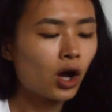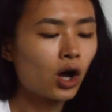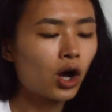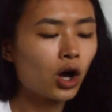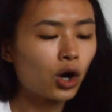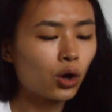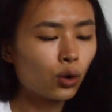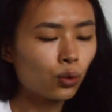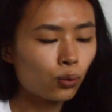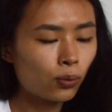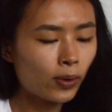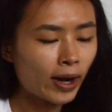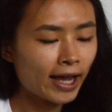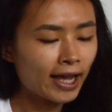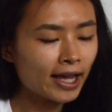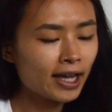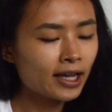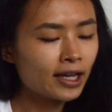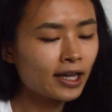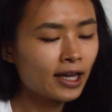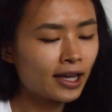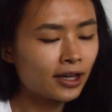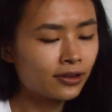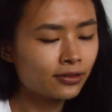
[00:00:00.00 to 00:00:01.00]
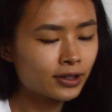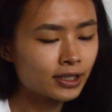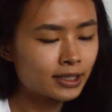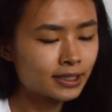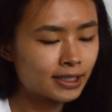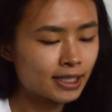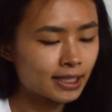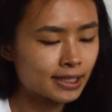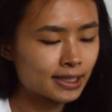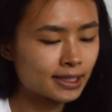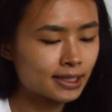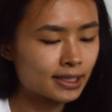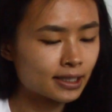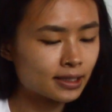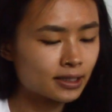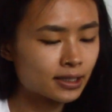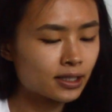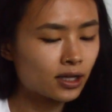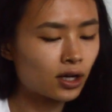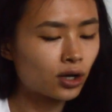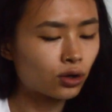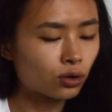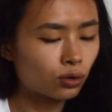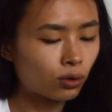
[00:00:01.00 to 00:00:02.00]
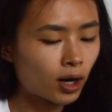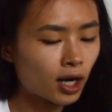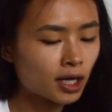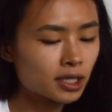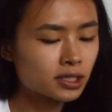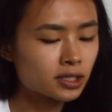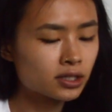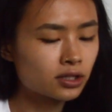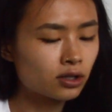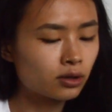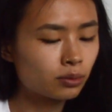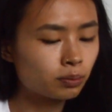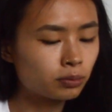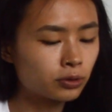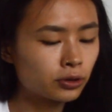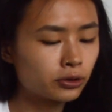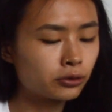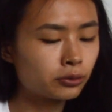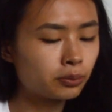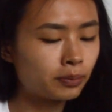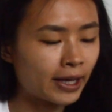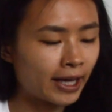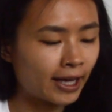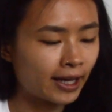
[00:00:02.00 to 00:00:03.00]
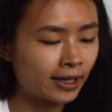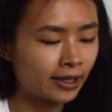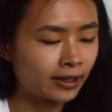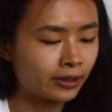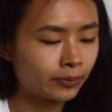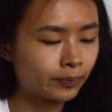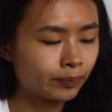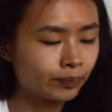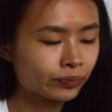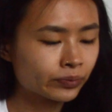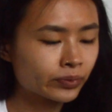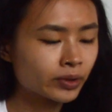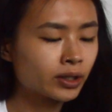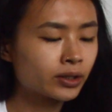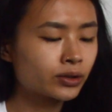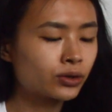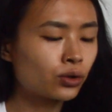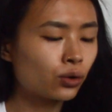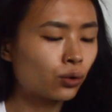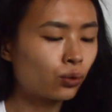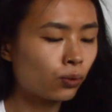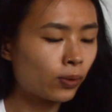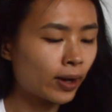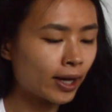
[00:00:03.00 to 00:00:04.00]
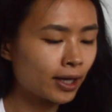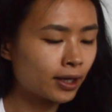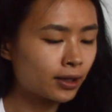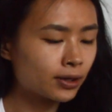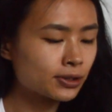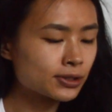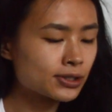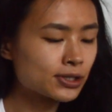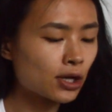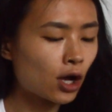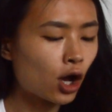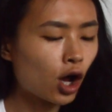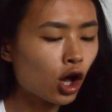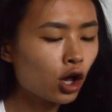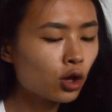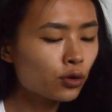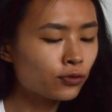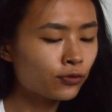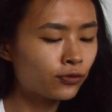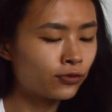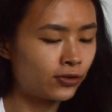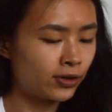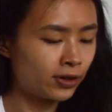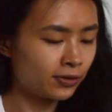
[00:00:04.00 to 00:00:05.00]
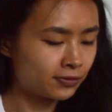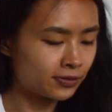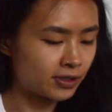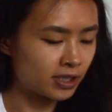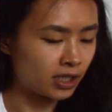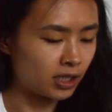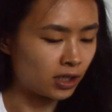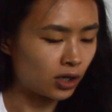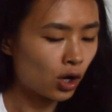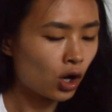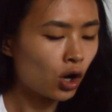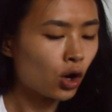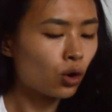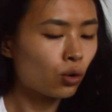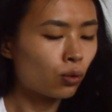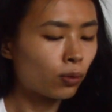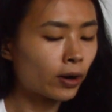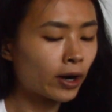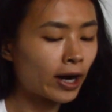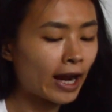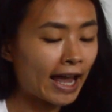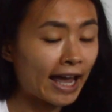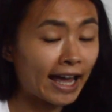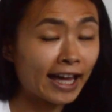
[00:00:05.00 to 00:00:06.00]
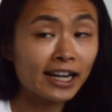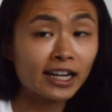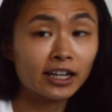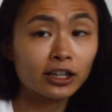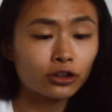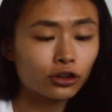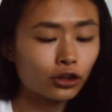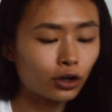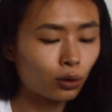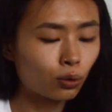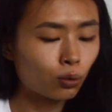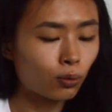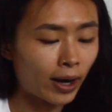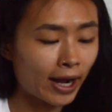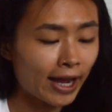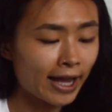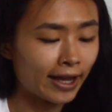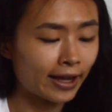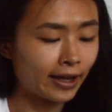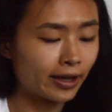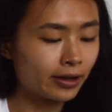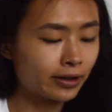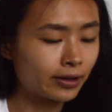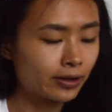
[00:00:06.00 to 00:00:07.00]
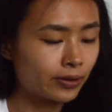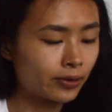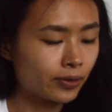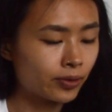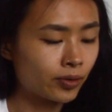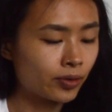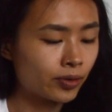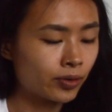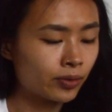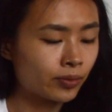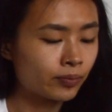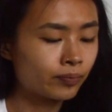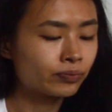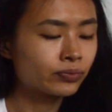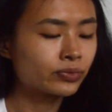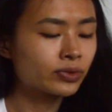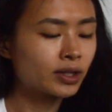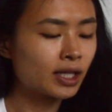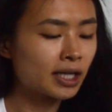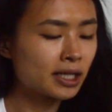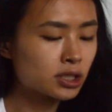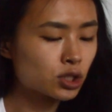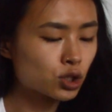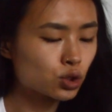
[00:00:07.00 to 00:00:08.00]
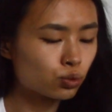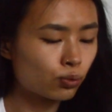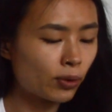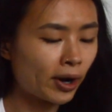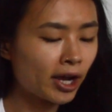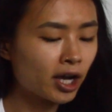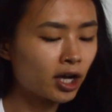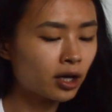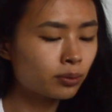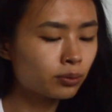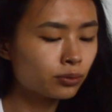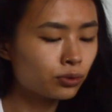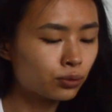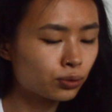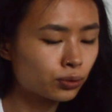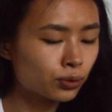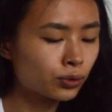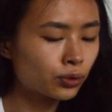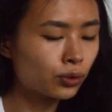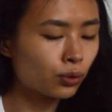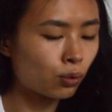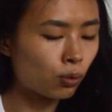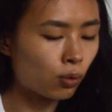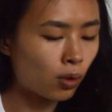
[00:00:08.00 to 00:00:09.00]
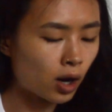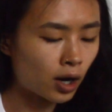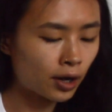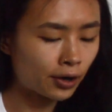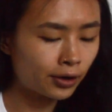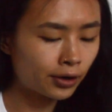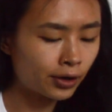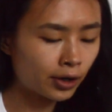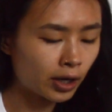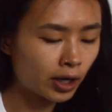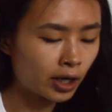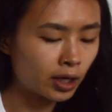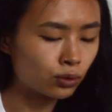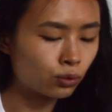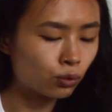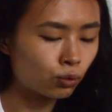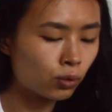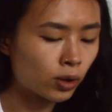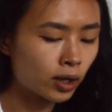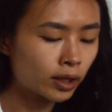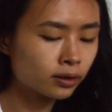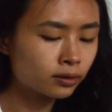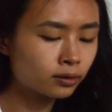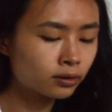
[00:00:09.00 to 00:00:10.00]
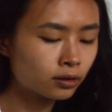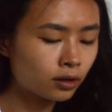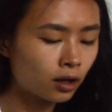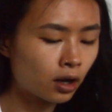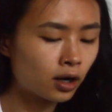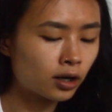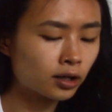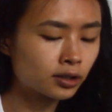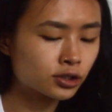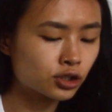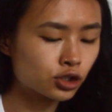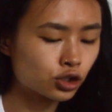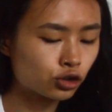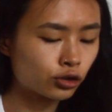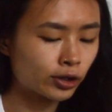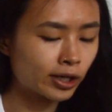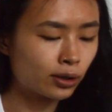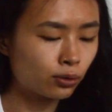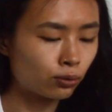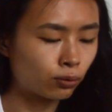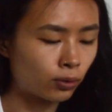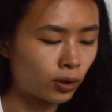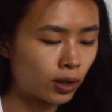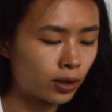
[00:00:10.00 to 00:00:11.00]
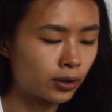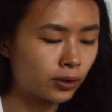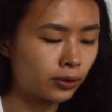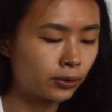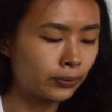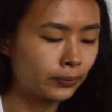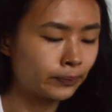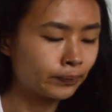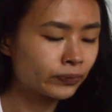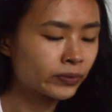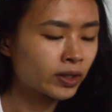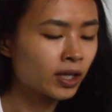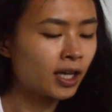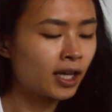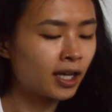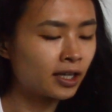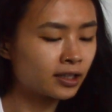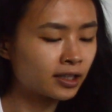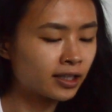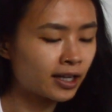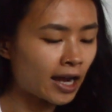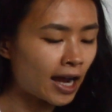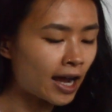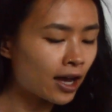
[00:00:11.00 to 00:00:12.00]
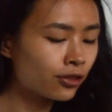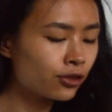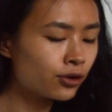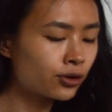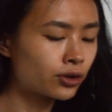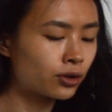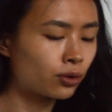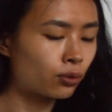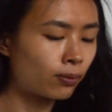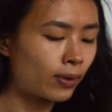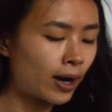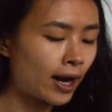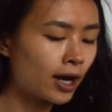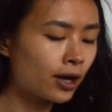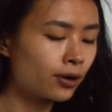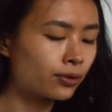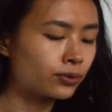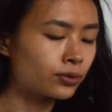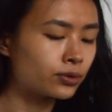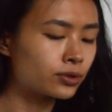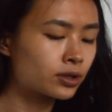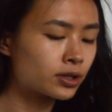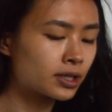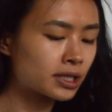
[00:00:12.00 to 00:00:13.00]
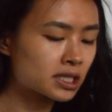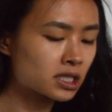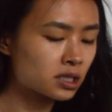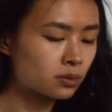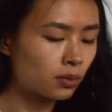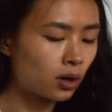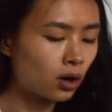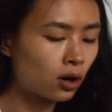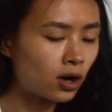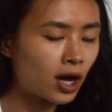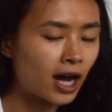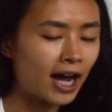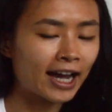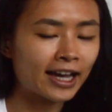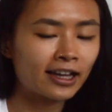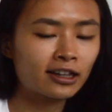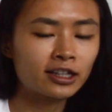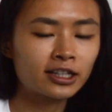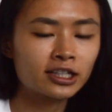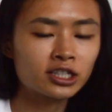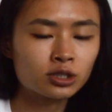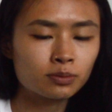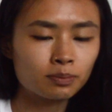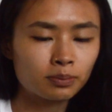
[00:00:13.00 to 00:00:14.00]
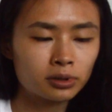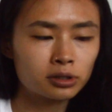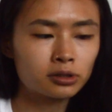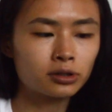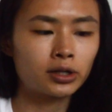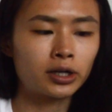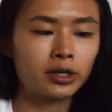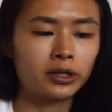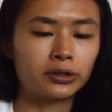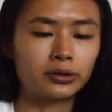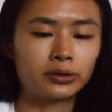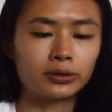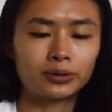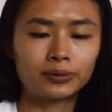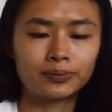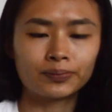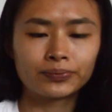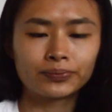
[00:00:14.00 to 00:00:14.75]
Away in the distance across the blue bay, the whales, all 50, were heading their way. They swam through the water in one long straight row and gathered around the small island below.